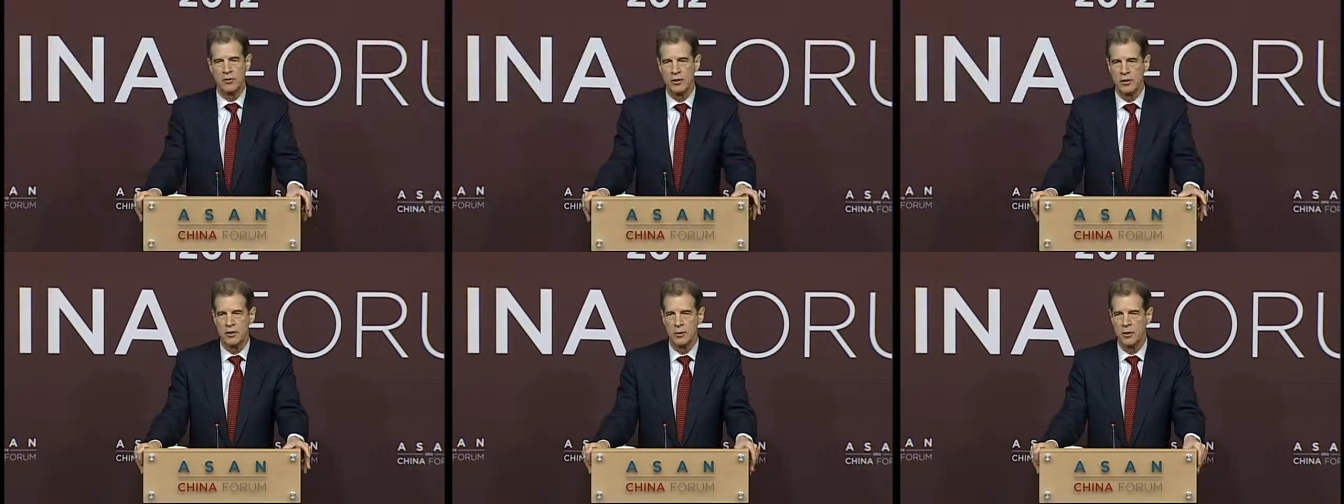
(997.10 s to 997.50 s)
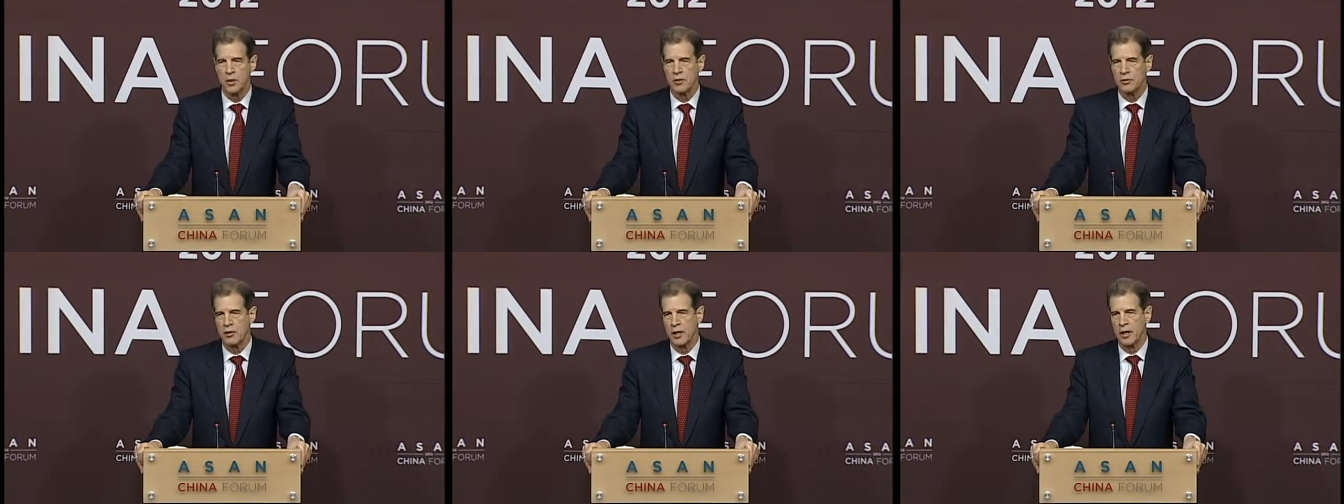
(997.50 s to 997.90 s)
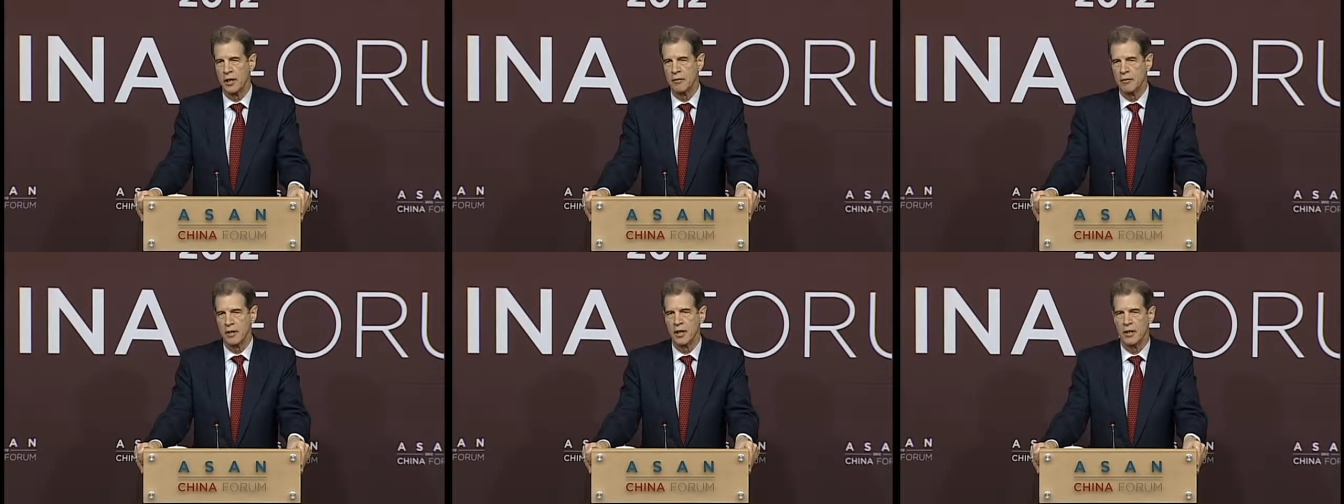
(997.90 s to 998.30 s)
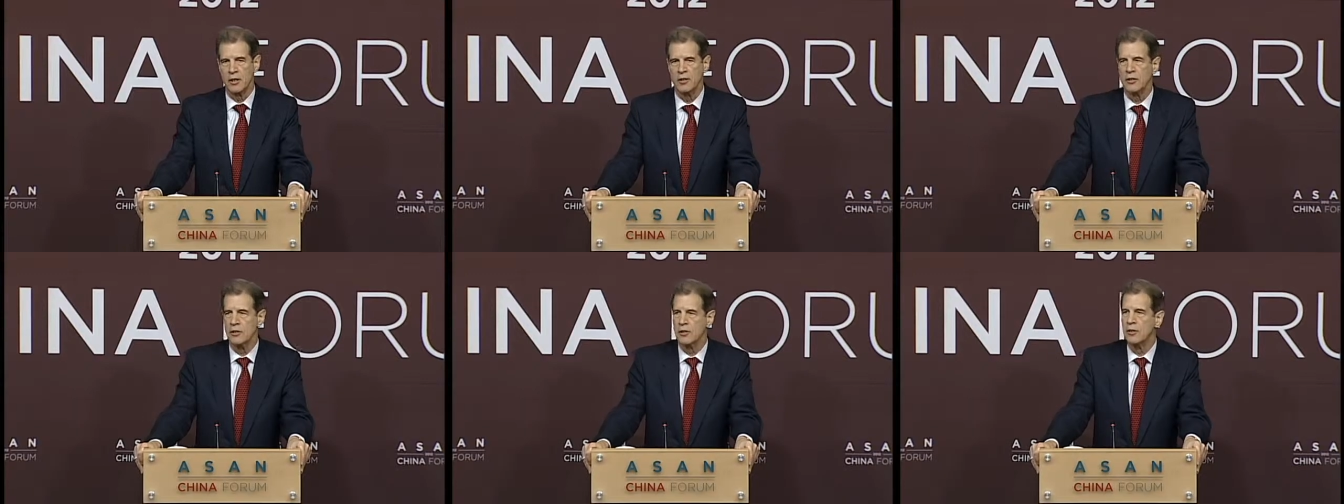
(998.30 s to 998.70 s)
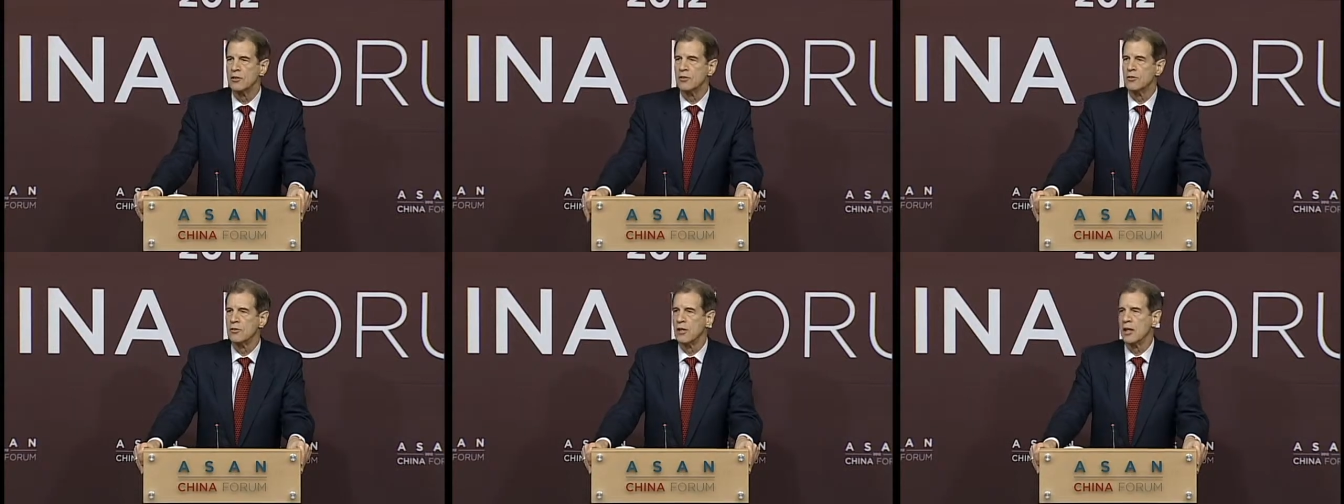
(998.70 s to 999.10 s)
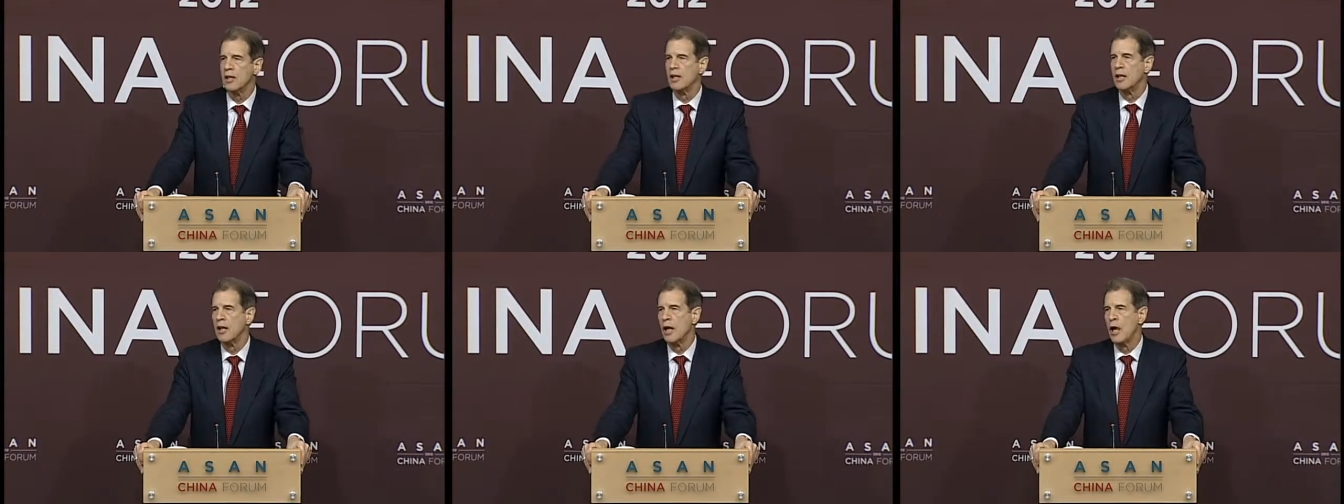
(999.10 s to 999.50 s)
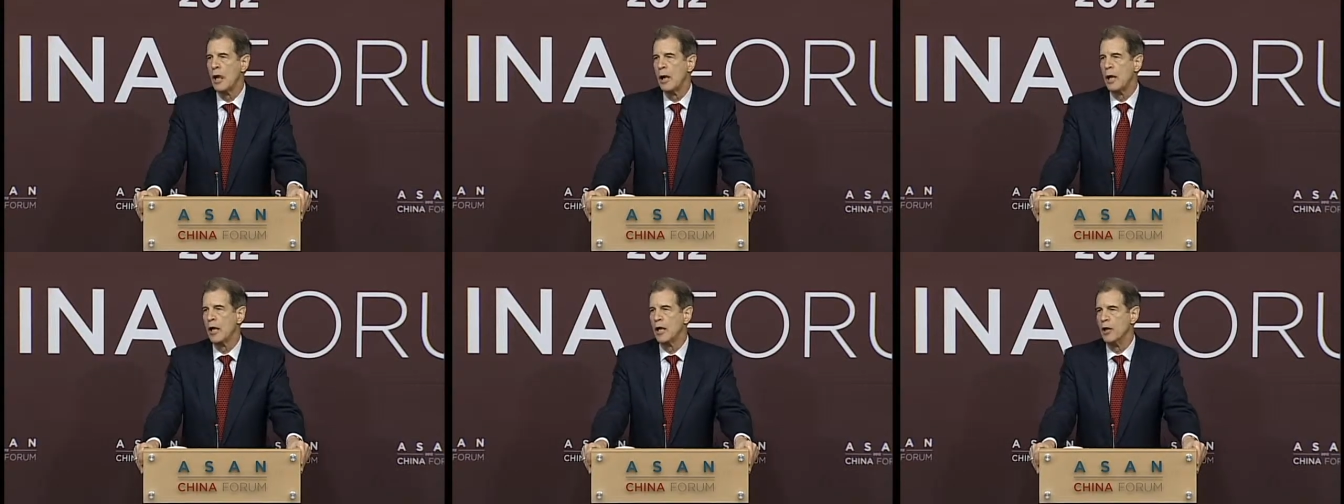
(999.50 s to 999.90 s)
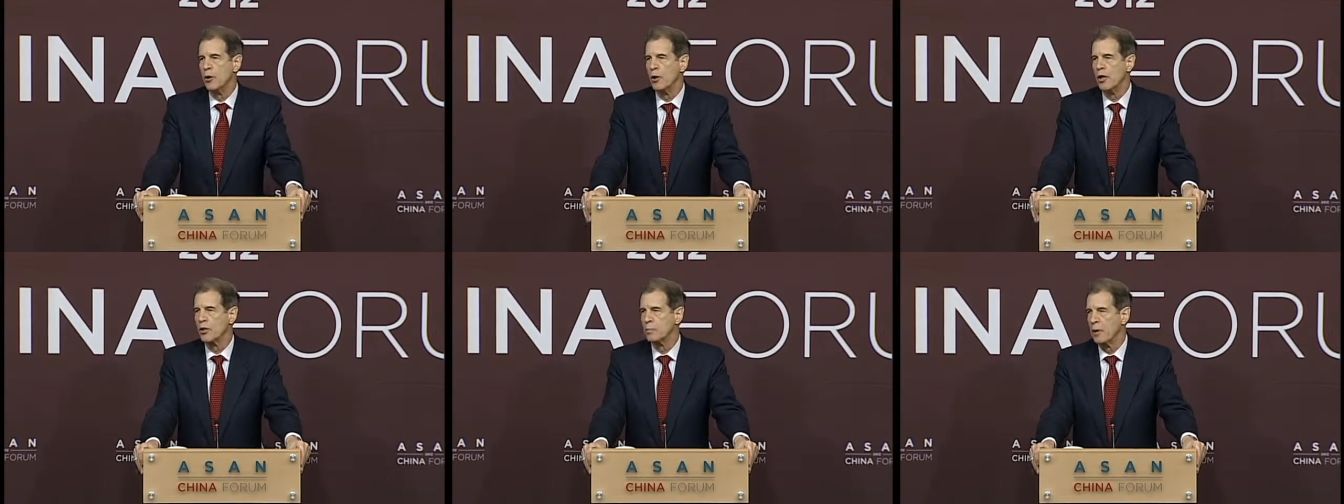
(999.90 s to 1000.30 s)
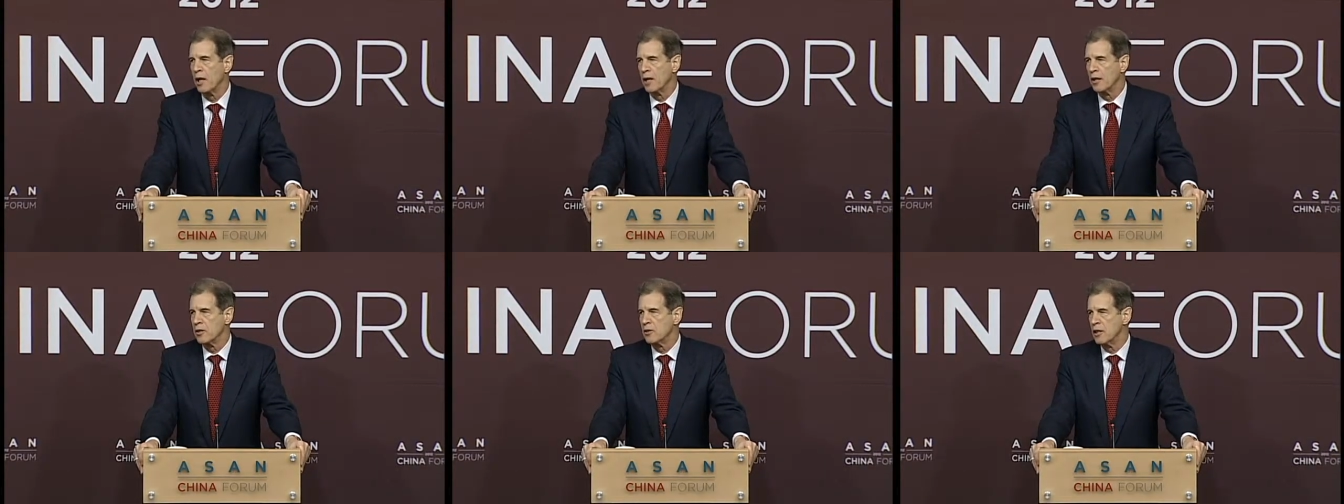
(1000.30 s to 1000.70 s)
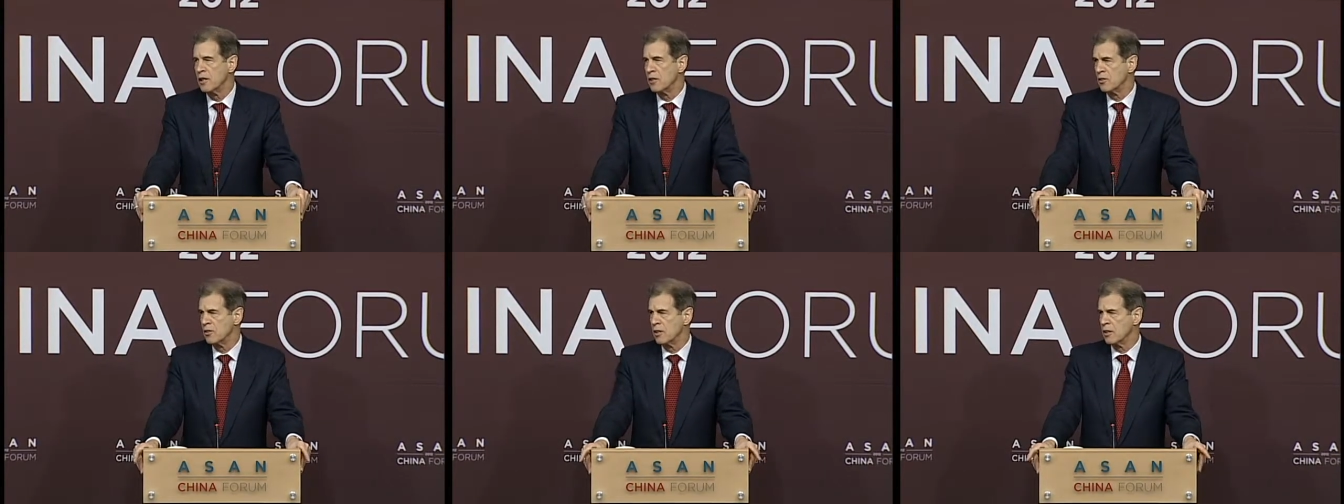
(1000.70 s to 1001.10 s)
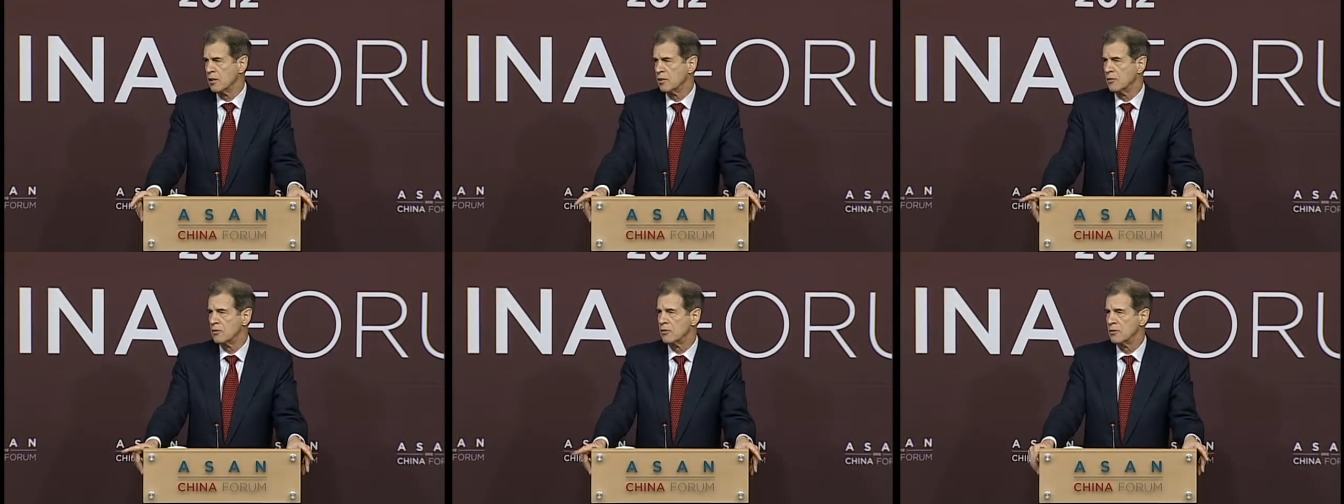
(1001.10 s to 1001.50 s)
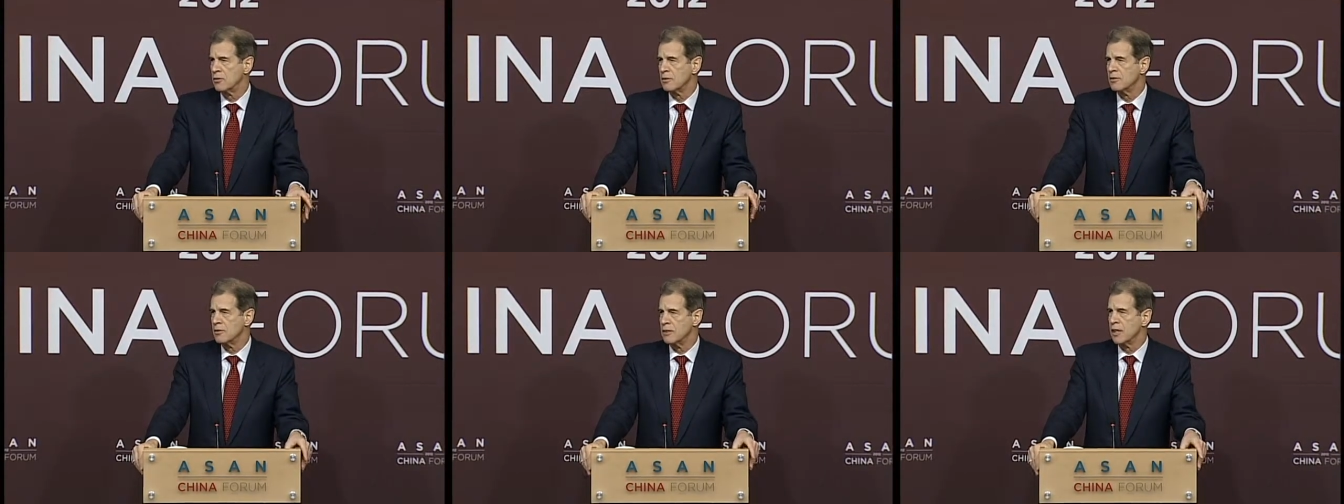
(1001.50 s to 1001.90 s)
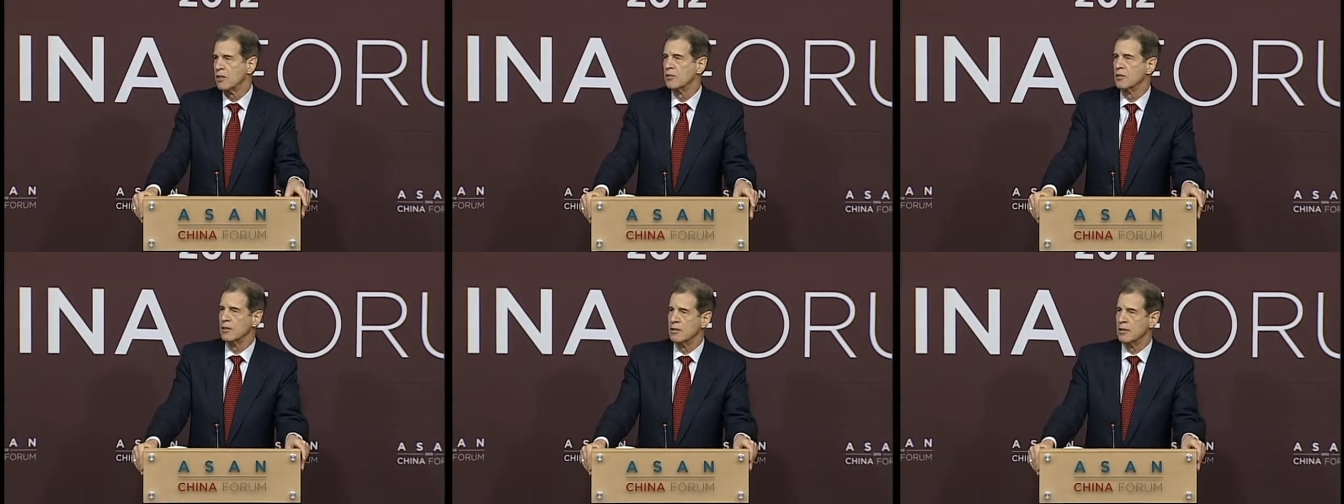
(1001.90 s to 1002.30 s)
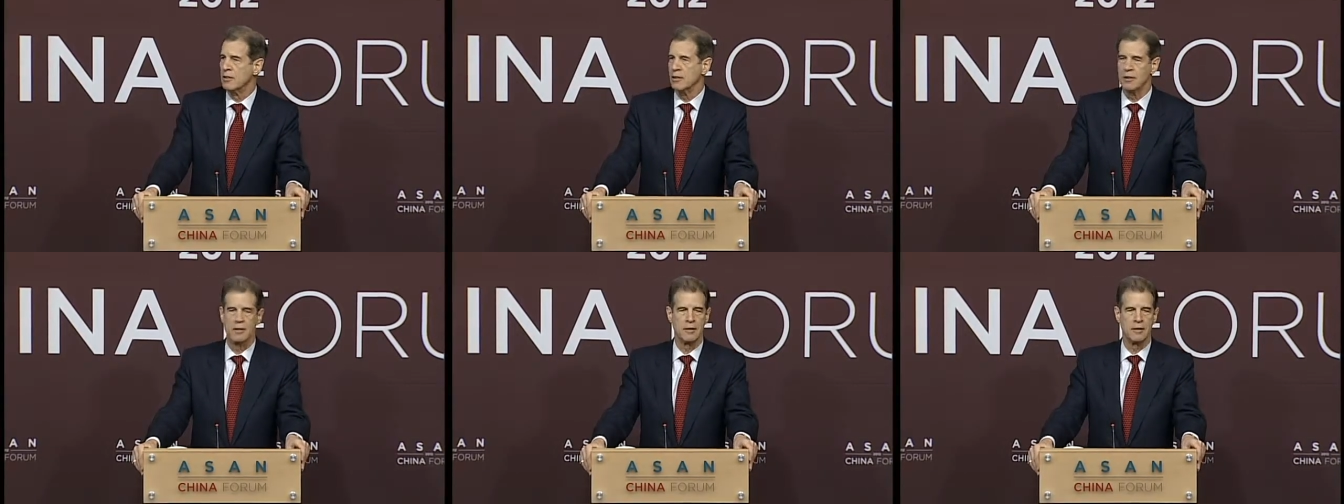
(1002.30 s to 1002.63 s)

in U.S.-China relations. U.S. policy since Nixon